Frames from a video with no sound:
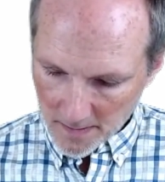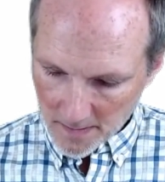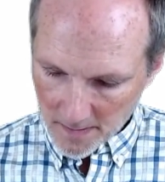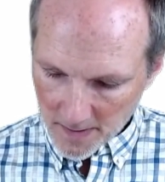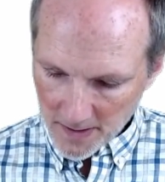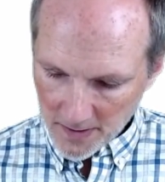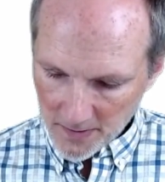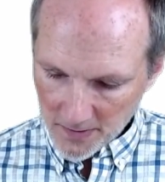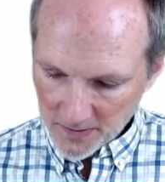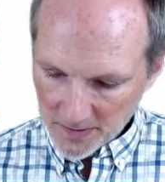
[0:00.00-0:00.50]

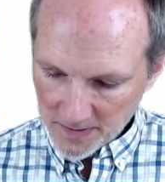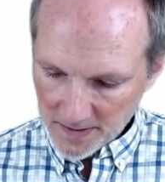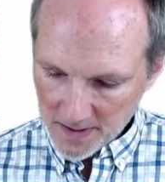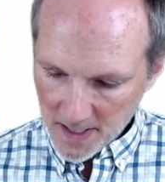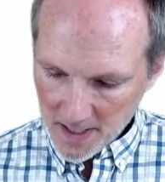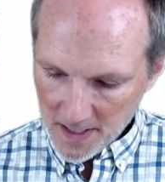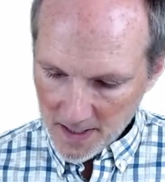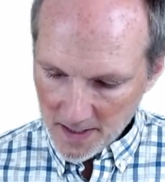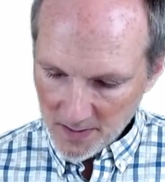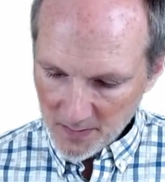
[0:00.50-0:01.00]
Here's
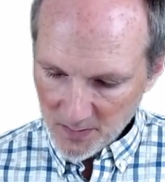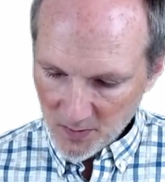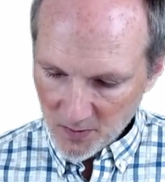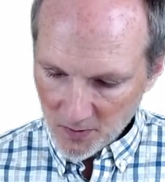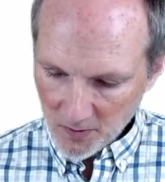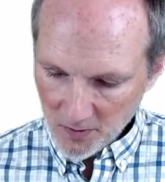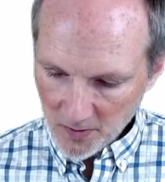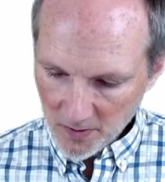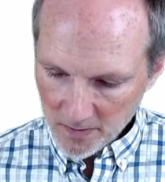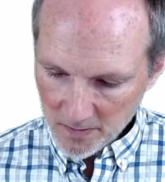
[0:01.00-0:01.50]
9
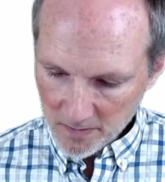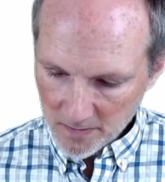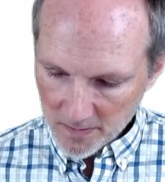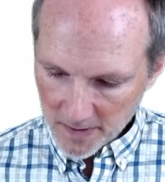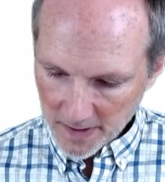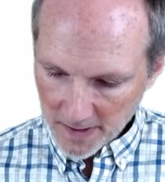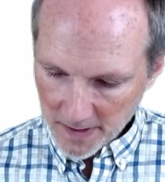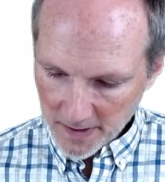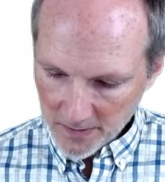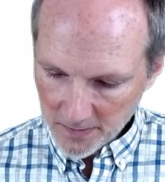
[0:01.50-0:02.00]
more.
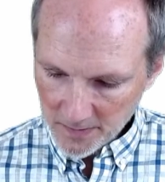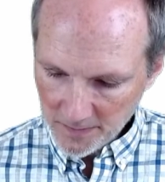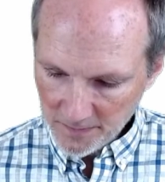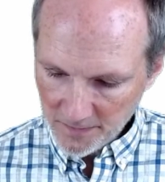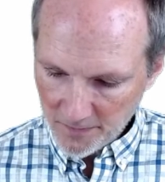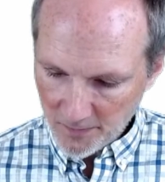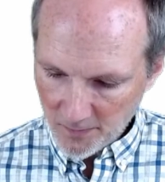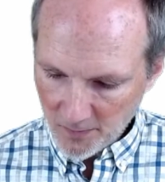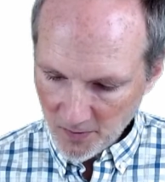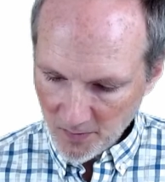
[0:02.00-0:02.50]
Here's
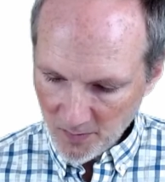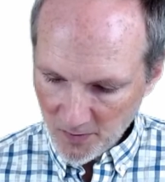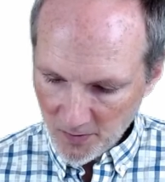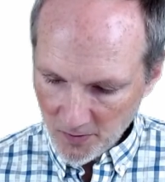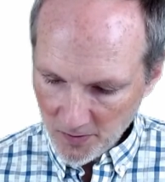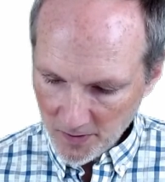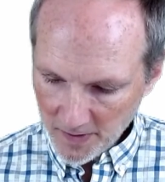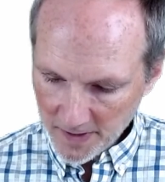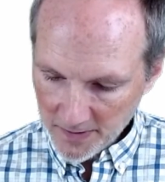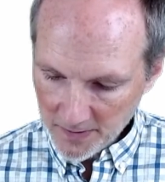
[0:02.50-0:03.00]
4
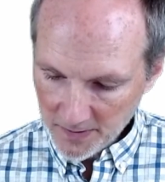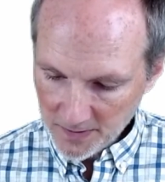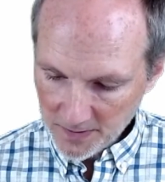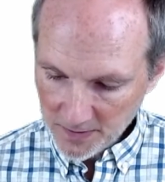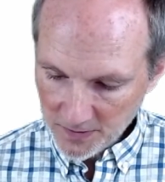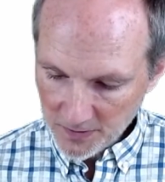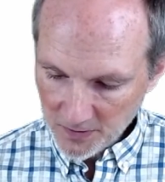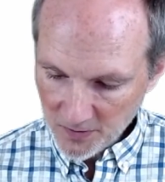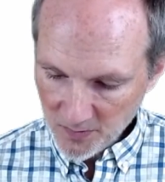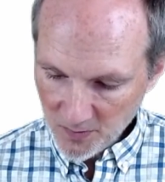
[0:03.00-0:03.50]
more. Here's
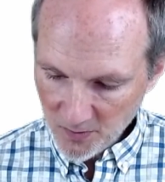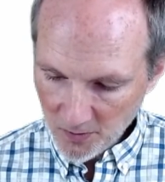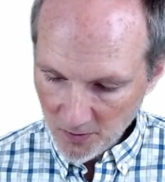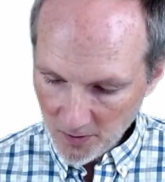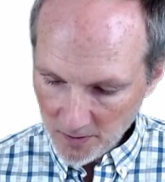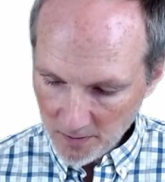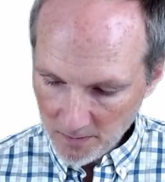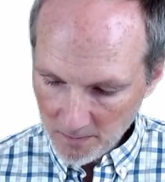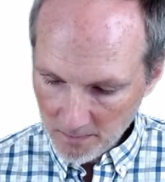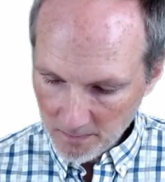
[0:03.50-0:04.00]
2
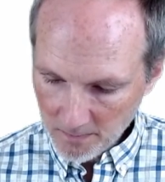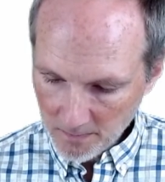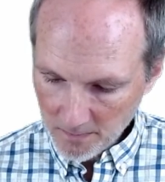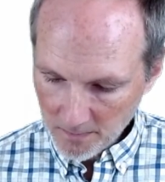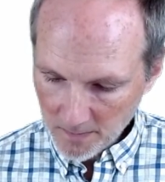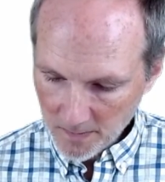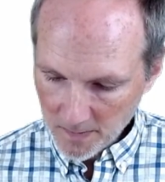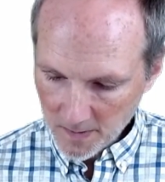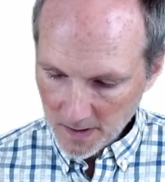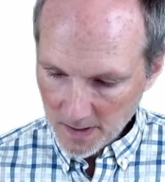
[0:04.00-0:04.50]
more.
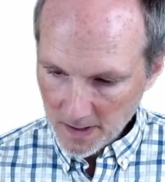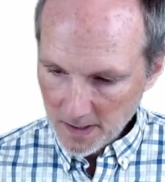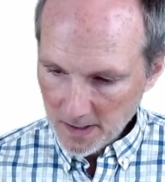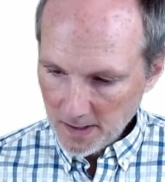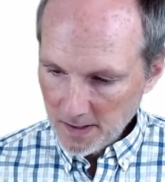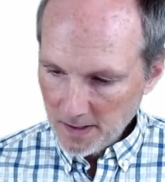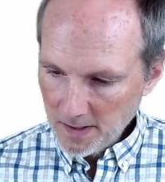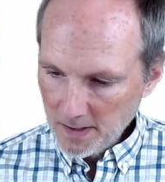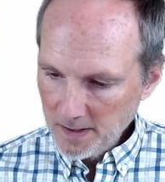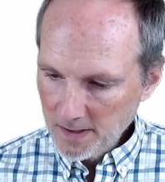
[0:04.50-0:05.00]

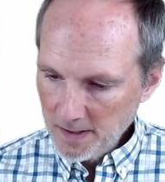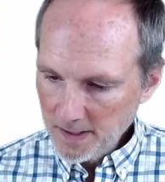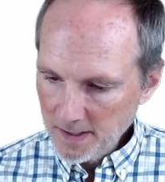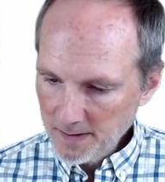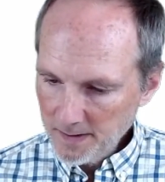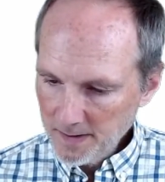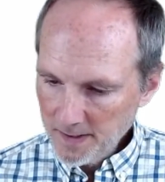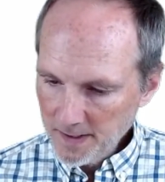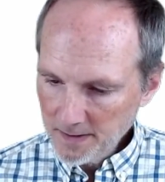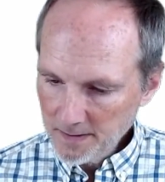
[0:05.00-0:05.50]

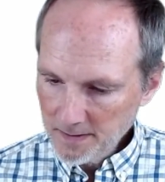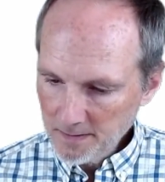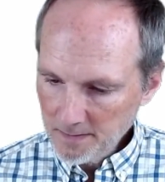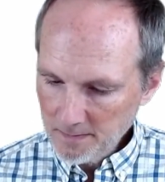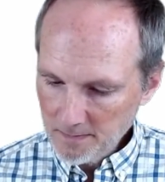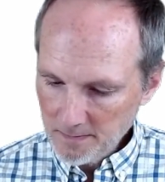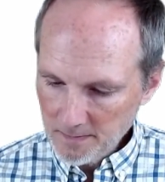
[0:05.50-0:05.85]
And then